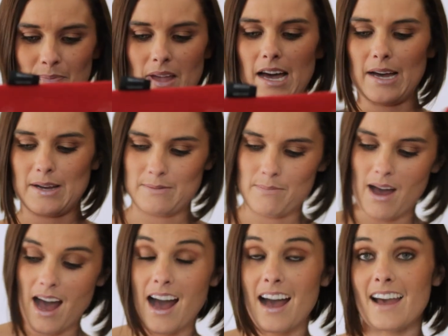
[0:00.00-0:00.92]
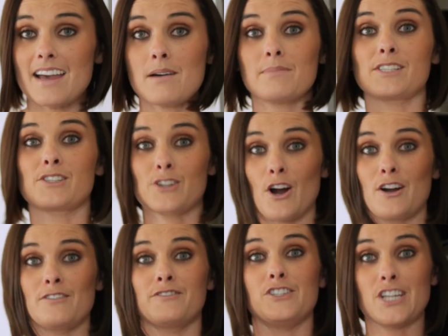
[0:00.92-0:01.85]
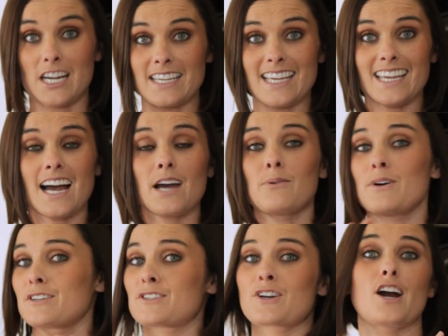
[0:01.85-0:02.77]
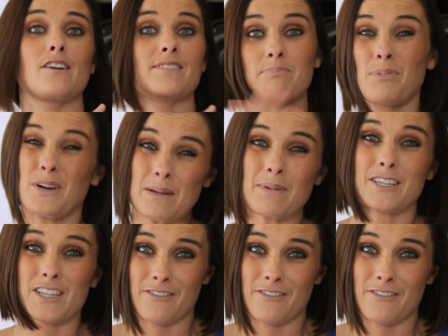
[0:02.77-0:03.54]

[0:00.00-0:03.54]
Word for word: Um, I am a scarf junkie. I wear scarves pretty much